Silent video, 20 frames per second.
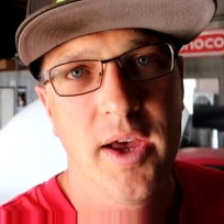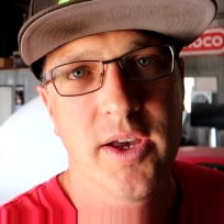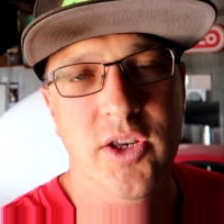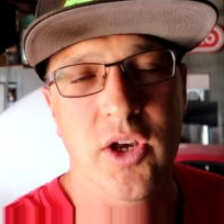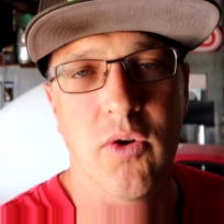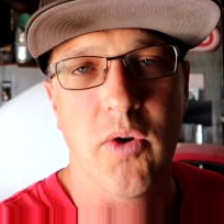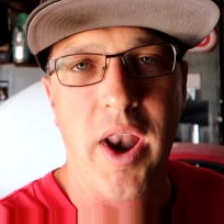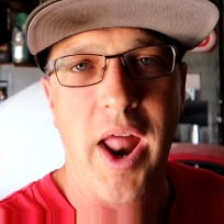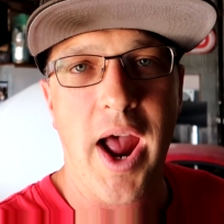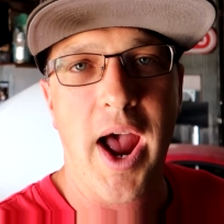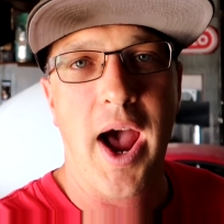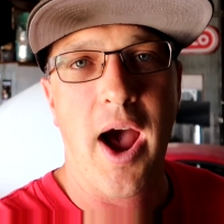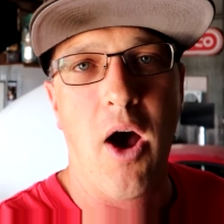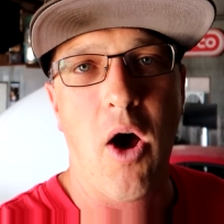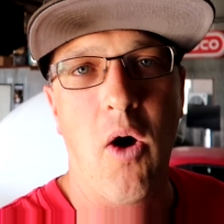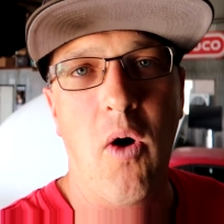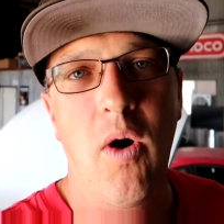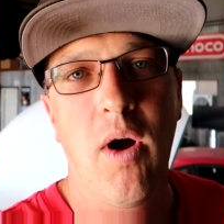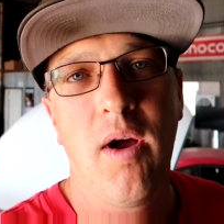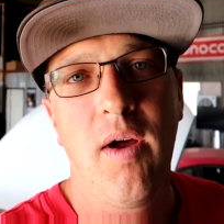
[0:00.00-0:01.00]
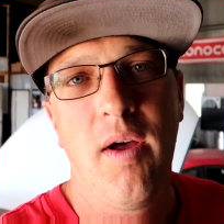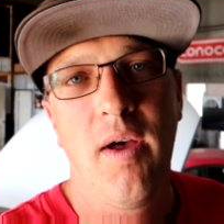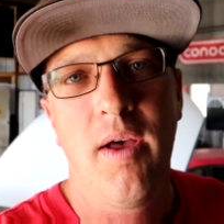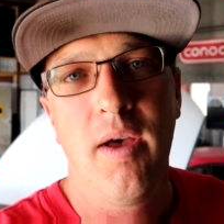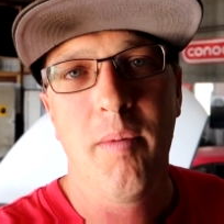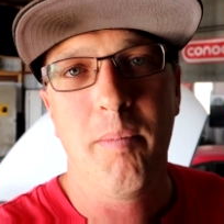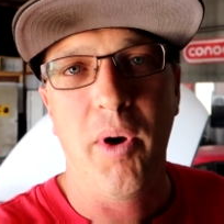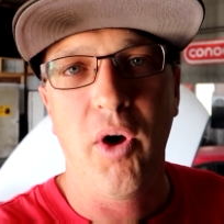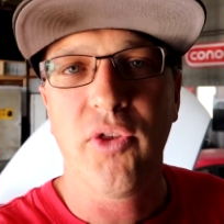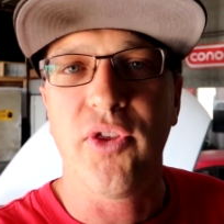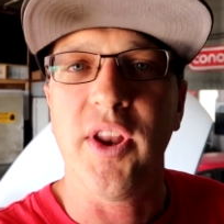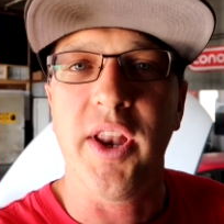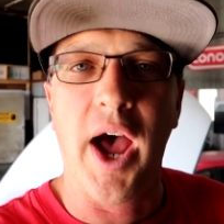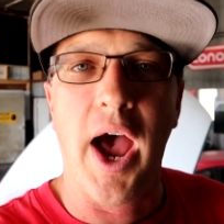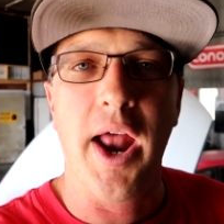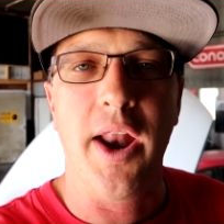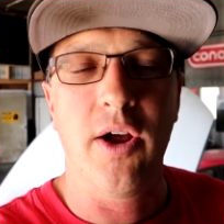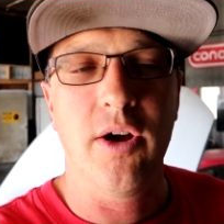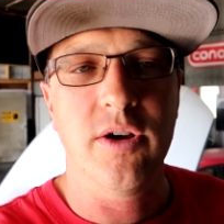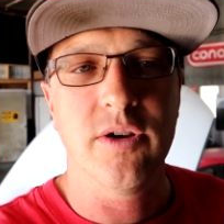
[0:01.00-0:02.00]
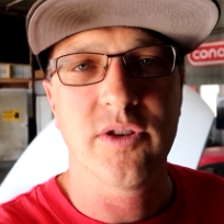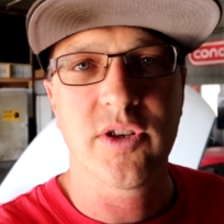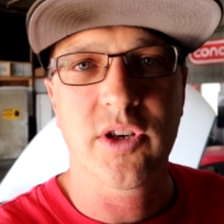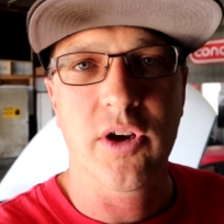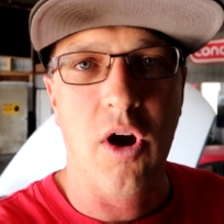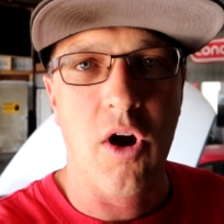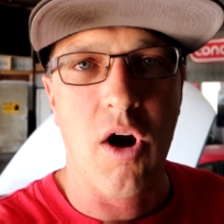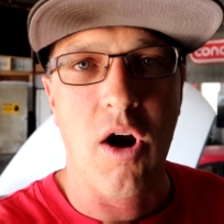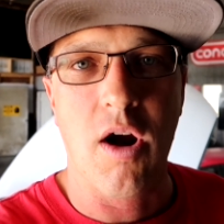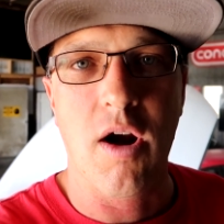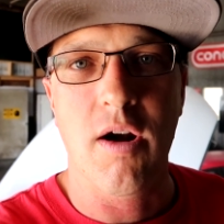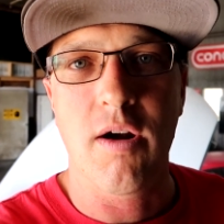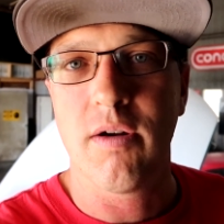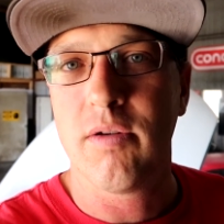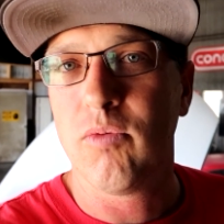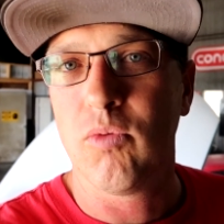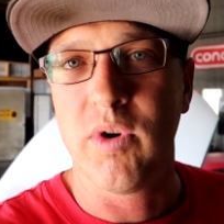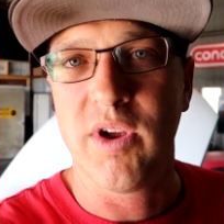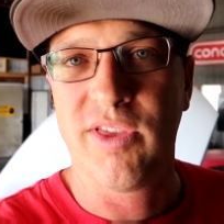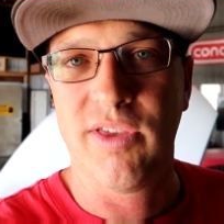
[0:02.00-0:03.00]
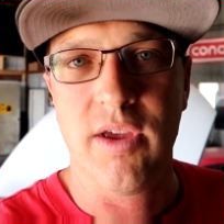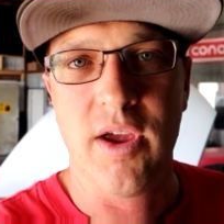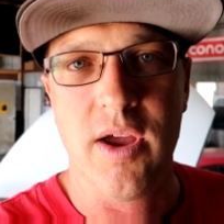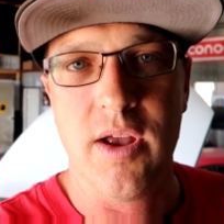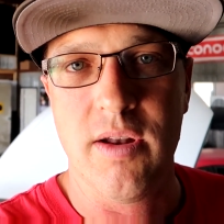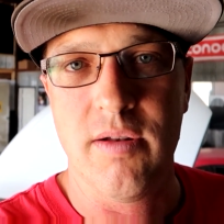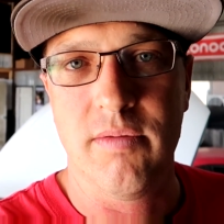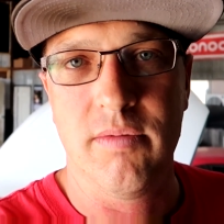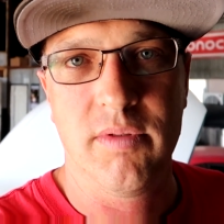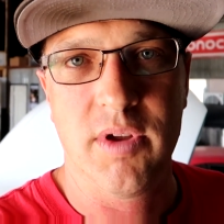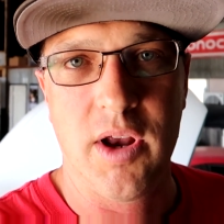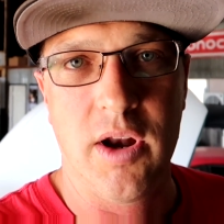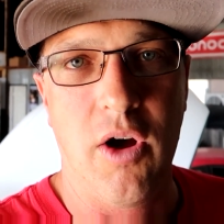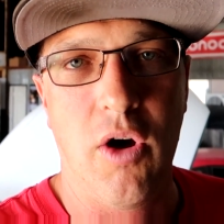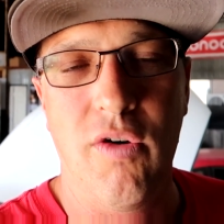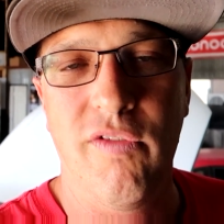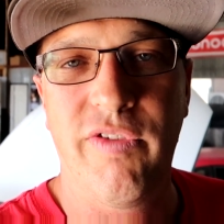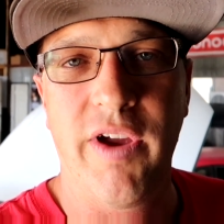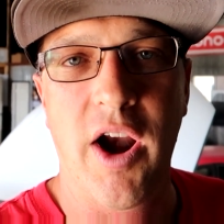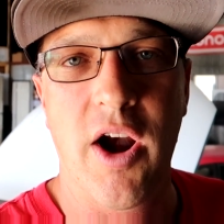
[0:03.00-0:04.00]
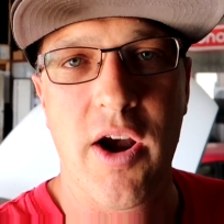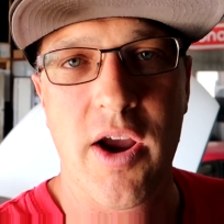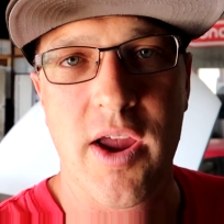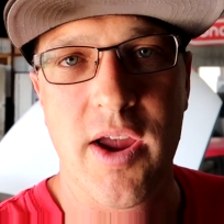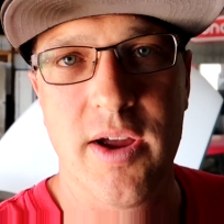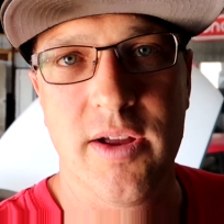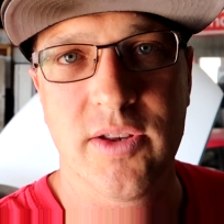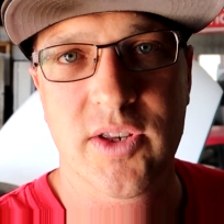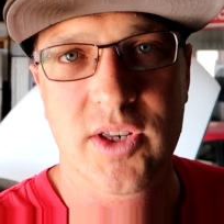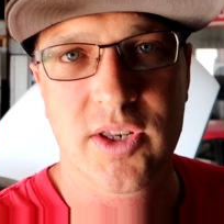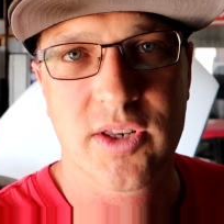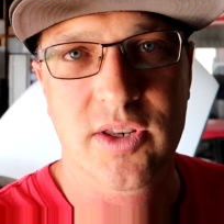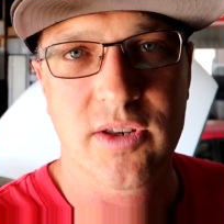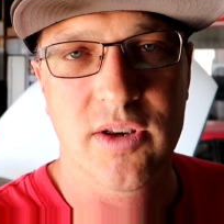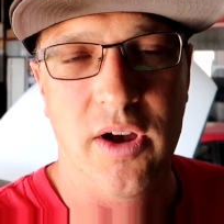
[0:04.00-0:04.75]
So now both the dynos are within, you know, variance